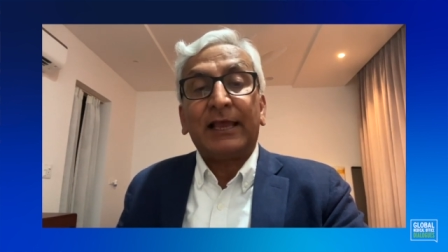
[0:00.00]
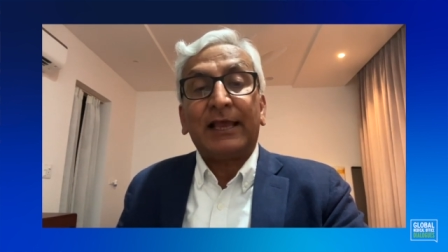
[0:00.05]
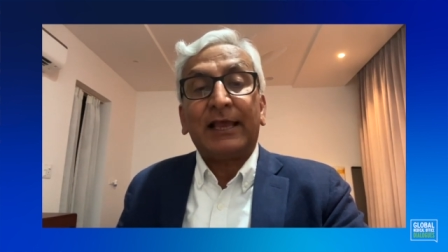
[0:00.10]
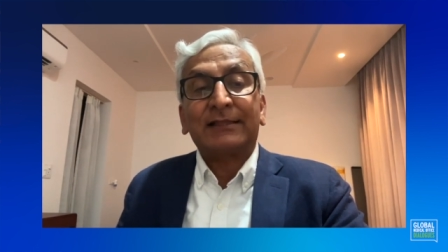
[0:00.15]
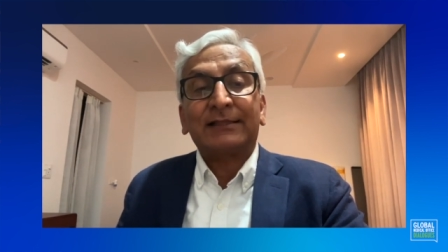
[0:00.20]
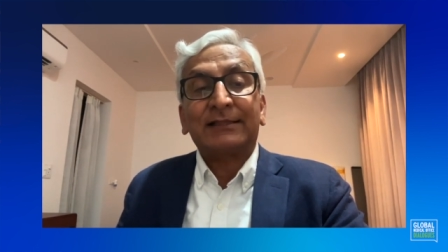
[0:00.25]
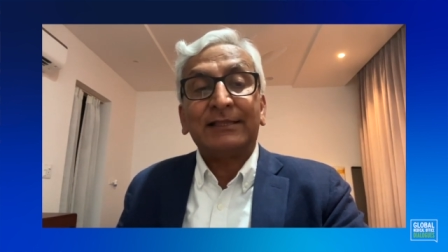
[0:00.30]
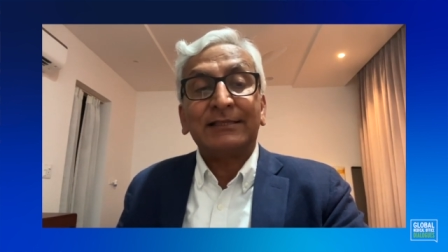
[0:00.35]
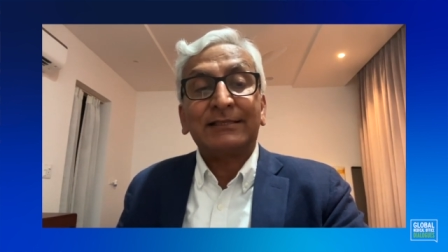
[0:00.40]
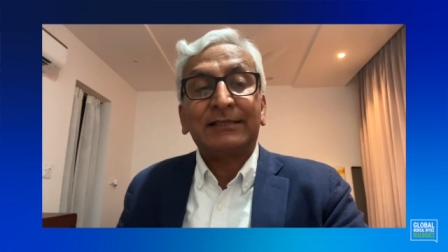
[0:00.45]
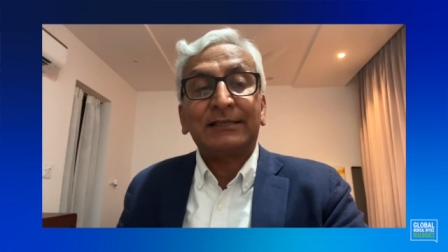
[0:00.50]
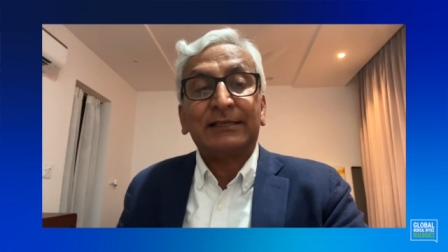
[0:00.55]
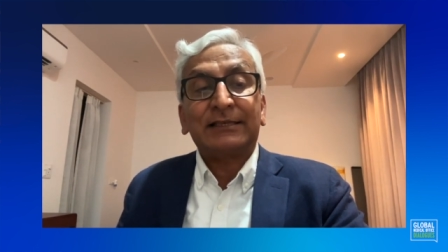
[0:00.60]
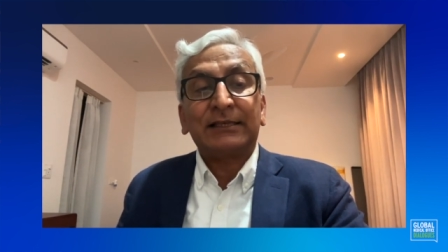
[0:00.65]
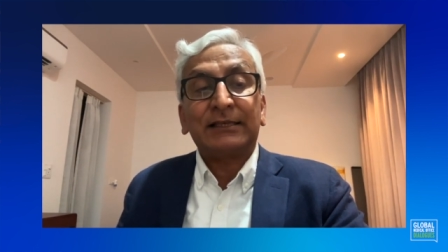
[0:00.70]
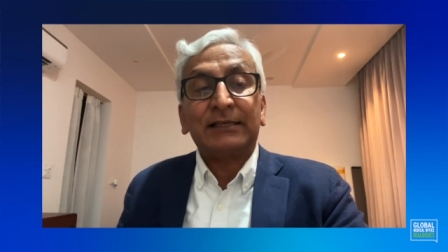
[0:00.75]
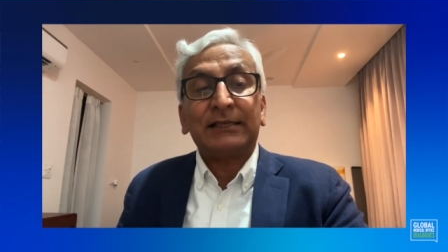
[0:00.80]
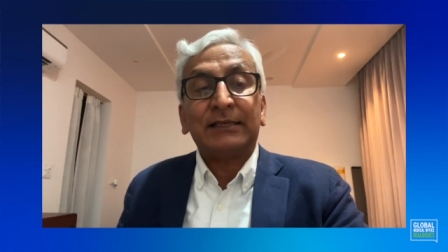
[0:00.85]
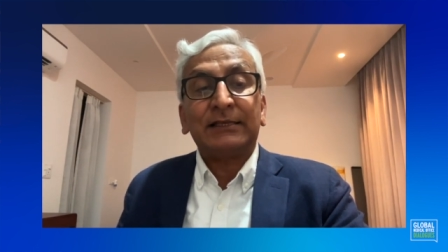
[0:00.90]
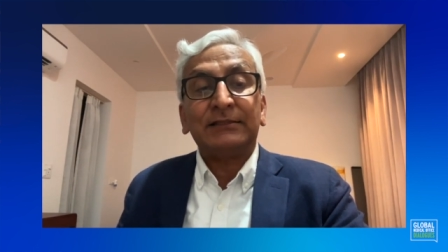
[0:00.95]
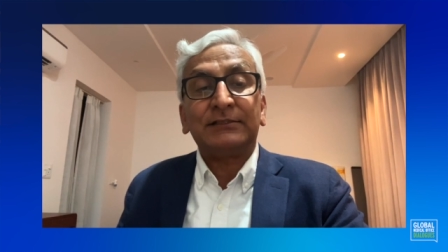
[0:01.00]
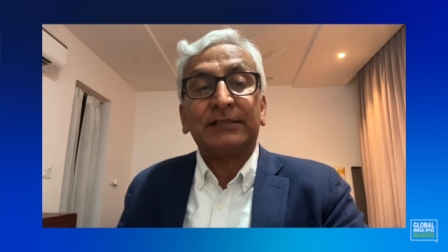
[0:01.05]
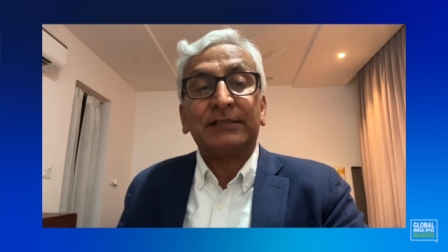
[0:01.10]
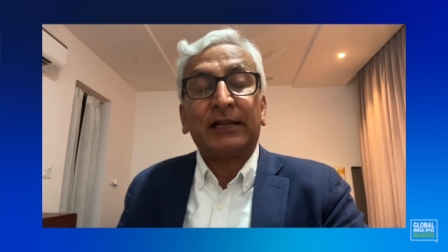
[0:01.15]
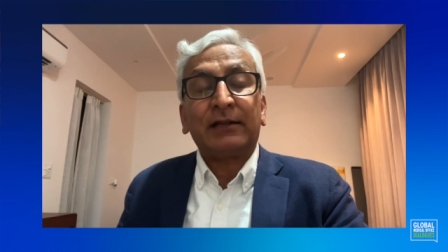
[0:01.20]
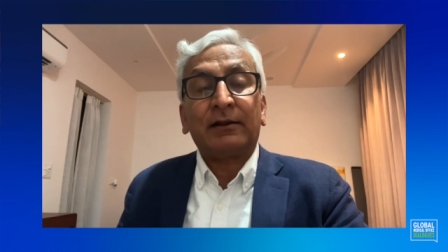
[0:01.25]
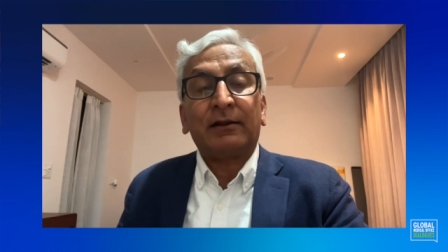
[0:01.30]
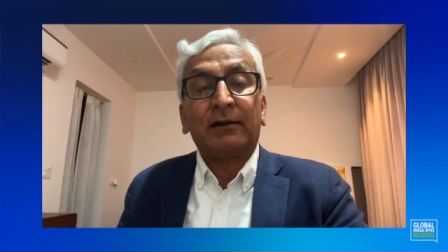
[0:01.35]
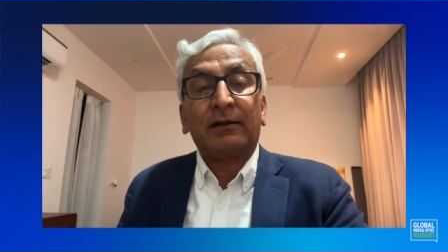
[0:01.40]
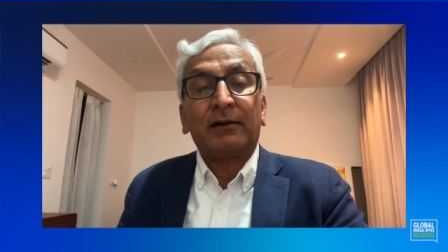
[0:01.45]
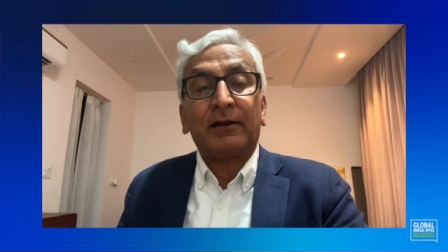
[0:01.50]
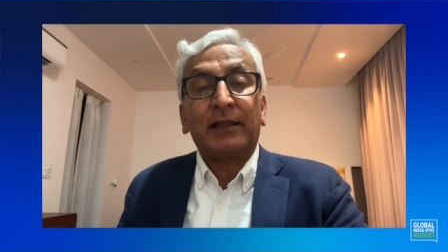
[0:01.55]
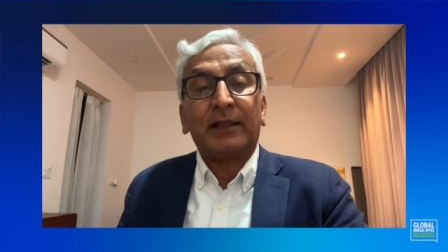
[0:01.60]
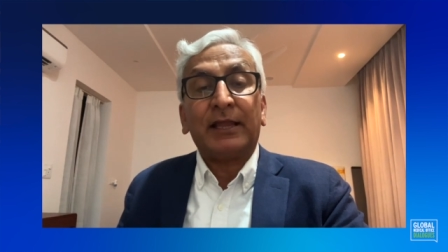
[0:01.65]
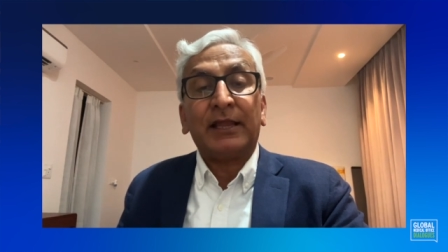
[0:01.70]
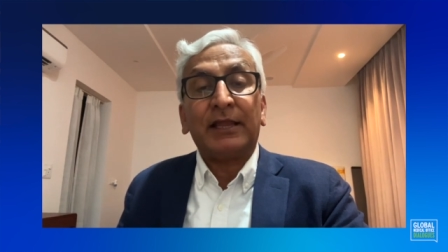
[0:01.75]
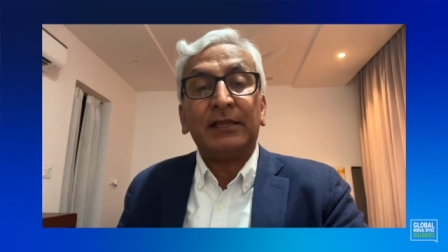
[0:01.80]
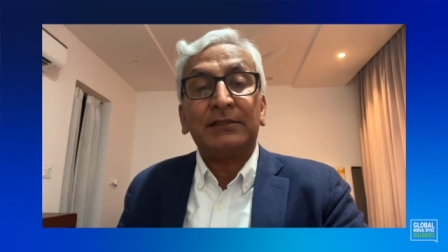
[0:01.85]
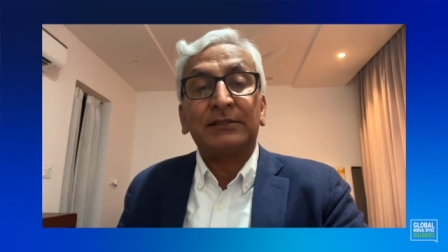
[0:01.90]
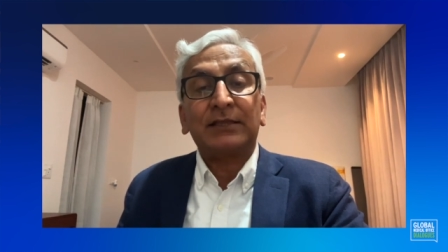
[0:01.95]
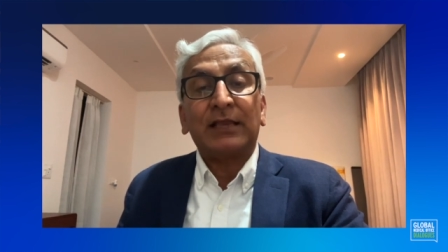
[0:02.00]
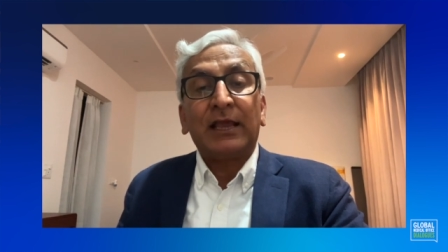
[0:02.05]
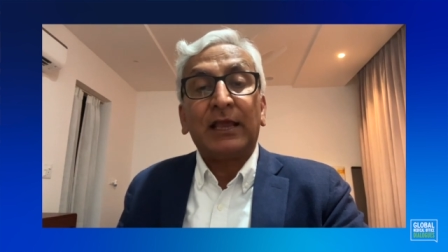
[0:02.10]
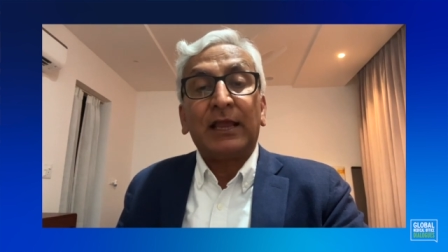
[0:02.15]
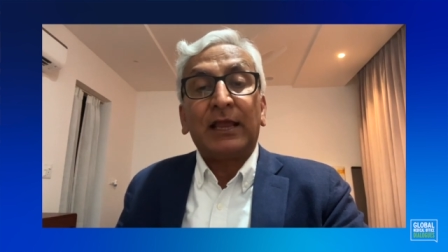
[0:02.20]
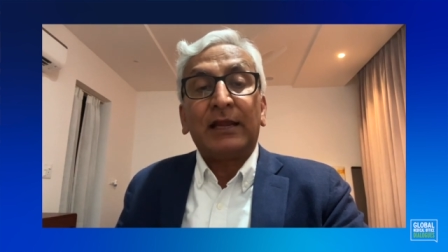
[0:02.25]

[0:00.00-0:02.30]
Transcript: ethnicity, gender, age,